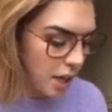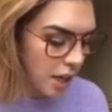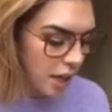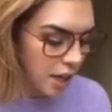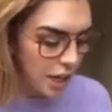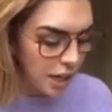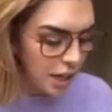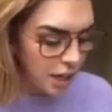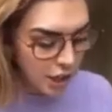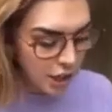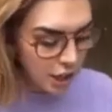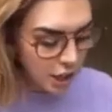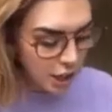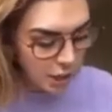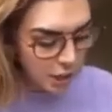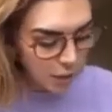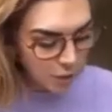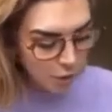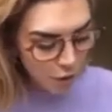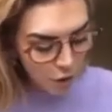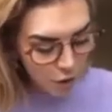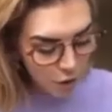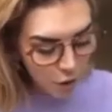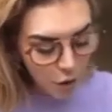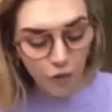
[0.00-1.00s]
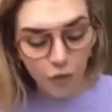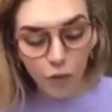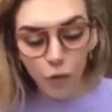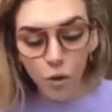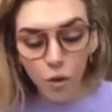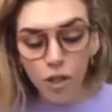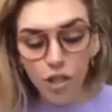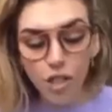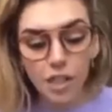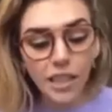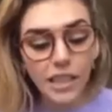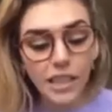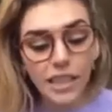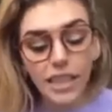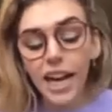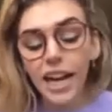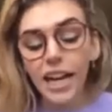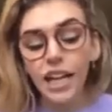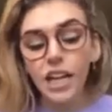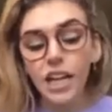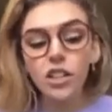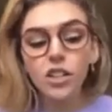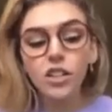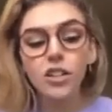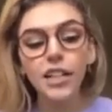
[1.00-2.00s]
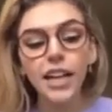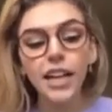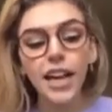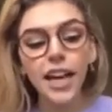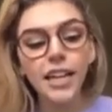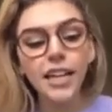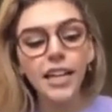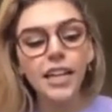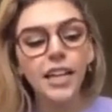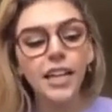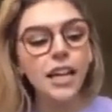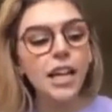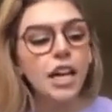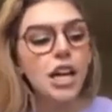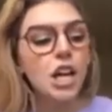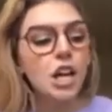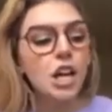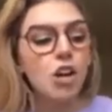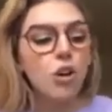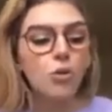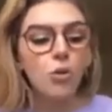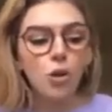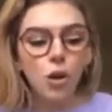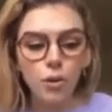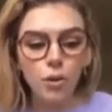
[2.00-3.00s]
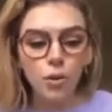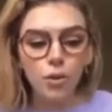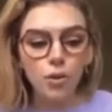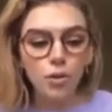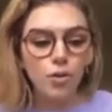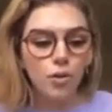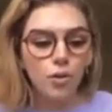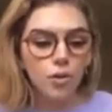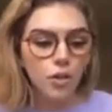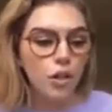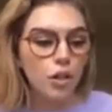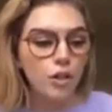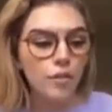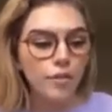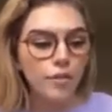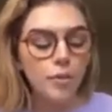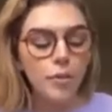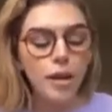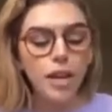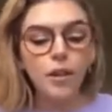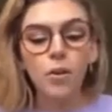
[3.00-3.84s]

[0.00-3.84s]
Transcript: you know, fortunately, I can look at it, grow, learn from it.